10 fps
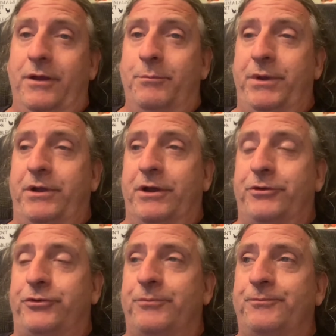
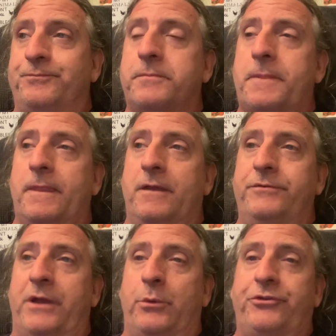Because
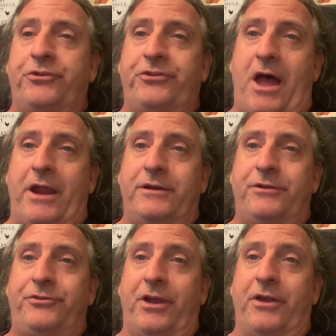there was a sign.
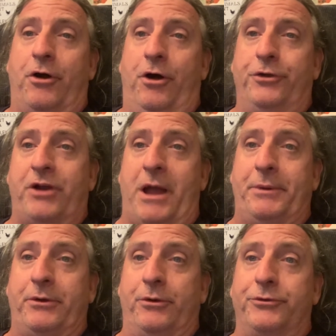said all
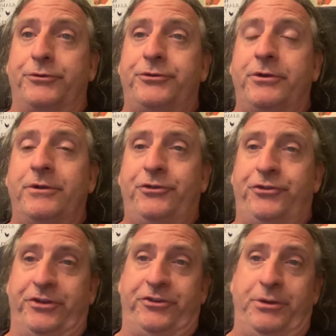tropicals,
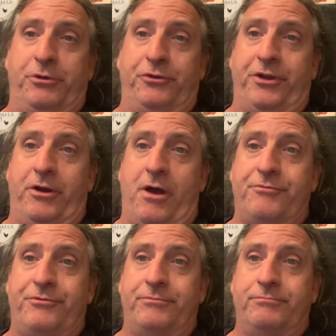60% off.
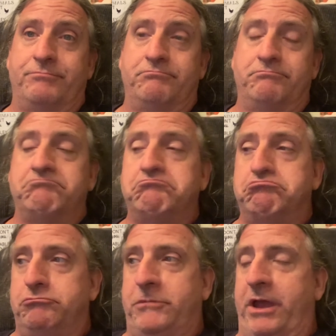
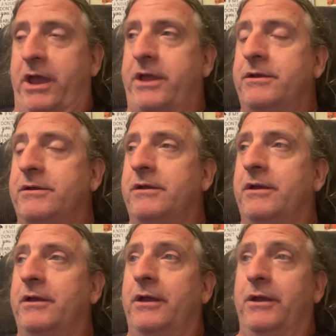Okay.
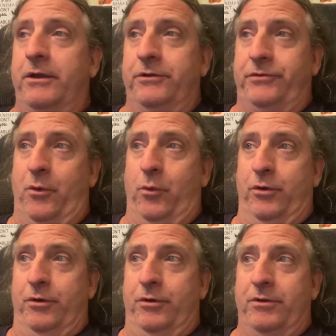There
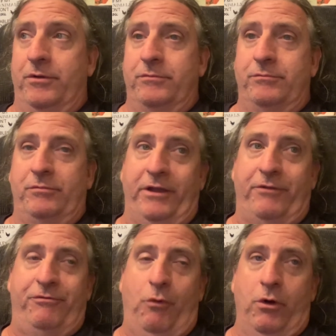were like
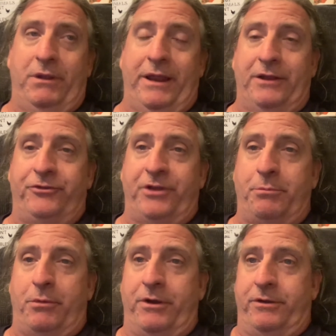four plants up
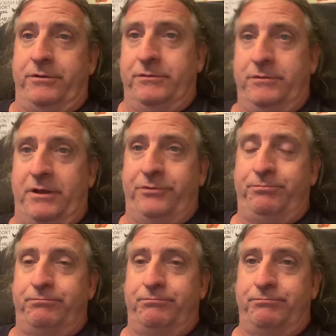on a, a
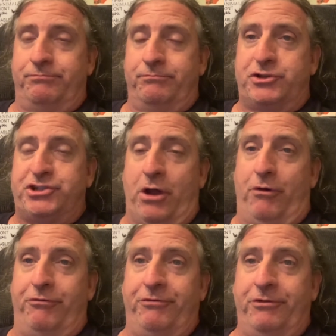shelf.